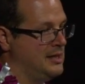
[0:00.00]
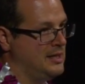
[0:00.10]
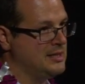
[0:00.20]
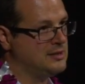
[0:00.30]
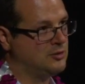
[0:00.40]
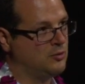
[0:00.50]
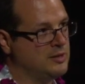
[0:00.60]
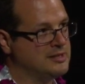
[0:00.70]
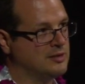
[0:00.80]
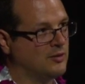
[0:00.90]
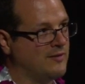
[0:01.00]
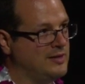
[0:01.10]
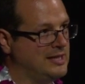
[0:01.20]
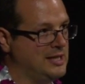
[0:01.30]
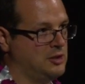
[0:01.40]
is through its
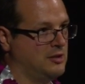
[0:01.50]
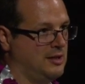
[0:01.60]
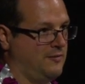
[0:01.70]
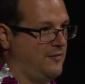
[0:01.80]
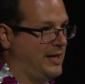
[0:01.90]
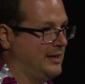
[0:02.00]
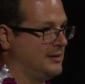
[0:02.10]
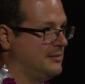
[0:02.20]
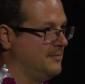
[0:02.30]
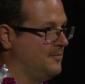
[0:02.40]
gravitational effect.